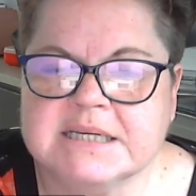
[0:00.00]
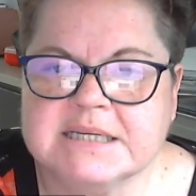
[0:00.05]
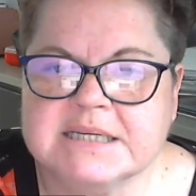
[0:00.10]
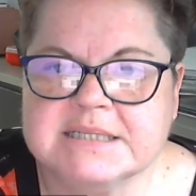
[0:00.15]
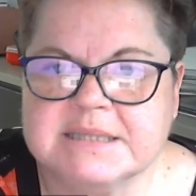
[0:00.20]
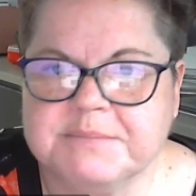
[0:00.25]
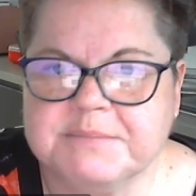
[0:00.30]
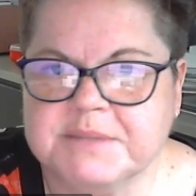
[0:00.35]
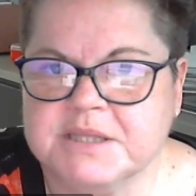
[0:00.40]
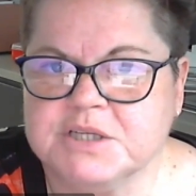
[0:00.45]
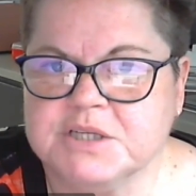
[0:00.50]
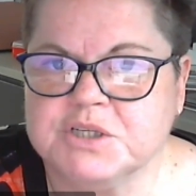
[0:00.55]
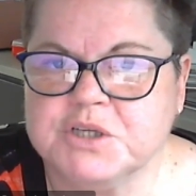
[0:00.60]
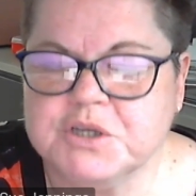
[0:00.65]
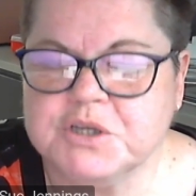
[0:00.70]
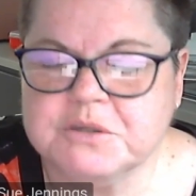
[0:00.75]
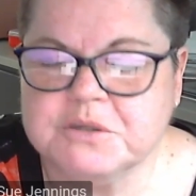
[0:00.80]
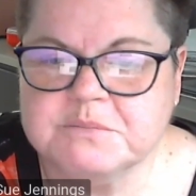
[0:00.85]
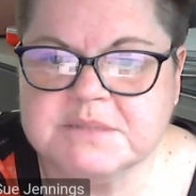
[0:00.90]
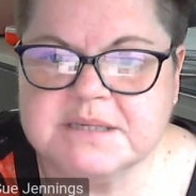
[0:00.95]
some of the
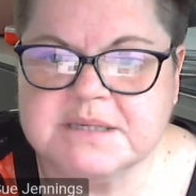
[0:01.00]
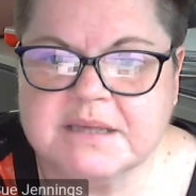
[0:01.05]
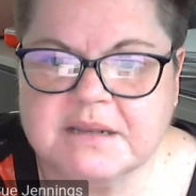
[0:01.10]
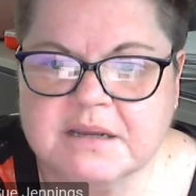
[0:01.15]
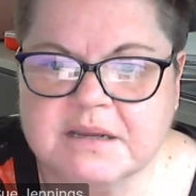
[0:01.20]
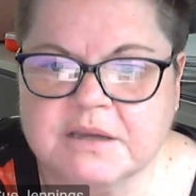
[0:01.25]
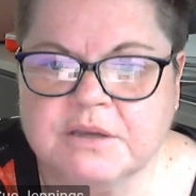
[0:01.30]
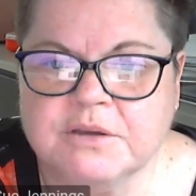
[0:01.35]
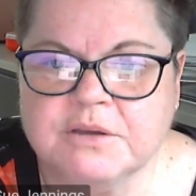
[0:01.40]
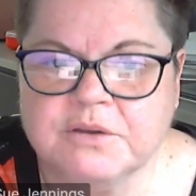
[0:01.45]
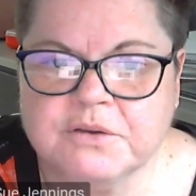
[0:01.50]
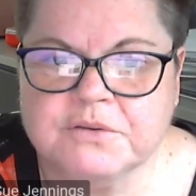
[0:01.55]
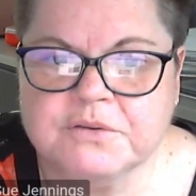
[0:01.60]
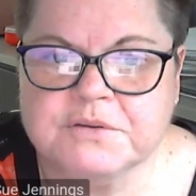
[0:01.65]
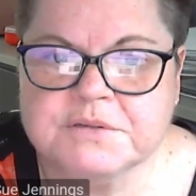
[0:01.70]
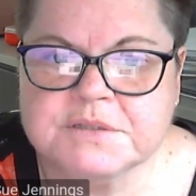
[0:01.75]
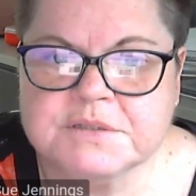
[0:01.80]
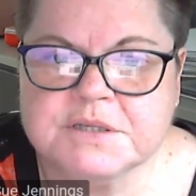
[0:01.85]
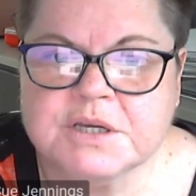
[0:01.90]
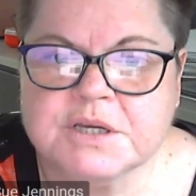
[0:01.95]
terms that are
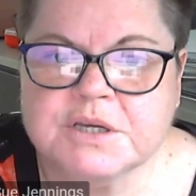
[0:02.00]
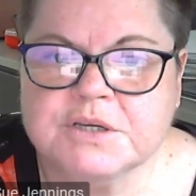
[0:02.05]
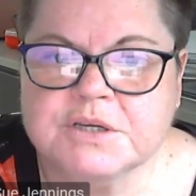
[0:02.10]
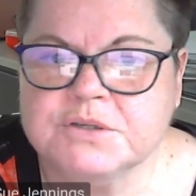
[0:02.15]
used